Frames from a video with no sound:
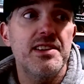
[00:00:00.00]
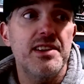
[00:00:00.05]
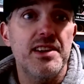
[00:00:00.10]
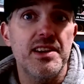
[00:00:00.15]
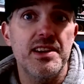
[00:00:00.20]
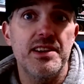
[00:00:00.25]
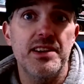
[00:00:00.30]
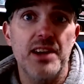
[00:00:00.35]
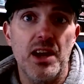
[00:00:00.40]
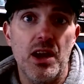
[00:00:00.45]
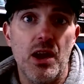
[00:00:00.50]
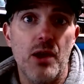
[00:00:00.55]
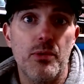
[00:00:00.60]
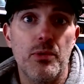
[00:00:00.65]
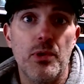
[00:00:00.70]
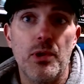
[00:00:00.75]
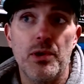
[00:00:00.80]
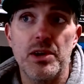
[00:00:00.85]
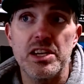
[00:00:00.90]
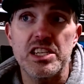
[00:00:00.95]
and I've
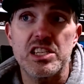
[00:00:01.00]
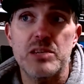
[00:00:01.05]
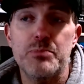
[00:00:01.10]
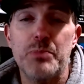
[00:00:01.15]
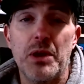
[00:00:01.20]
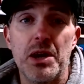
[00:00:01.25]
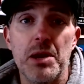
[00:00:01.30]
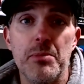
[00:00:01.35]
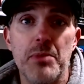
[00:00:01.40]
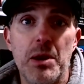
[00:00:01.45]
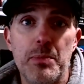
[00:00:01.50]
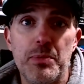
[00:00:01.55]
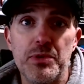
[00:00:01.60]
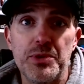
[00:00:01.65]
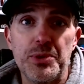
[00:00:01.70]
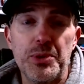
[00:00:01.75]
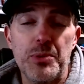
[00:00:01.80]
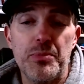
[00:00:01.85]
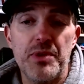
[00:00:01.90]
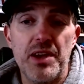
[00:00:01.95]
already spun them up a
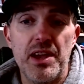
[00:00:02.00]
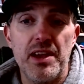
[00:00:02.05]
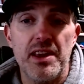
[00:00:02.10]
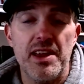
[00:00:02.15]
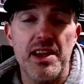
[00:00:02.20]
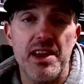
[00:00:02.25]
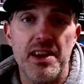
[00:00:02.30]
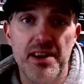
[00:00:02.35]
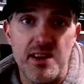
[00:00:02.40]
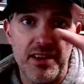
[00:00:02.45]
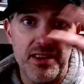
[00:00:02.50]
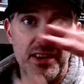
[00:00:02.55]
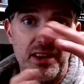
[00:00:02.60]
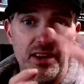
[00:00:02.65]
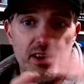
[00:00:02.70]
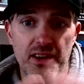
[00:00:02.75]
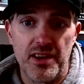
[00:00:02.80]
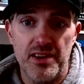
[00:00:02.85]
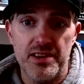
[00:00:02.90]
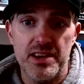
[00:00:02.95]
little bit, and
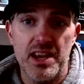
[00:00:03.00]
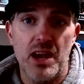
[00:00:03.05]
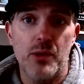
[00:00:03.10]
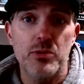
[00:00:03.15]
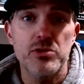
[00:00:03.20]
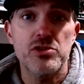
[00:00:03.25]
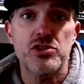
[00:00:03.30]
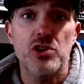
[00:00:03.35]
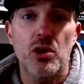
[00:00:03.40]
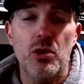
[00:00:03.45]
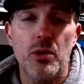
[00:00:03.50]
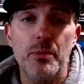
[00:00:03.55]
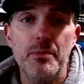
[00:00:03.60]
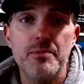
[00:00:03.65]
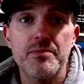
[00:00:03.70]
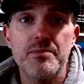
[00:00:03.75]
yeah, we'll show them.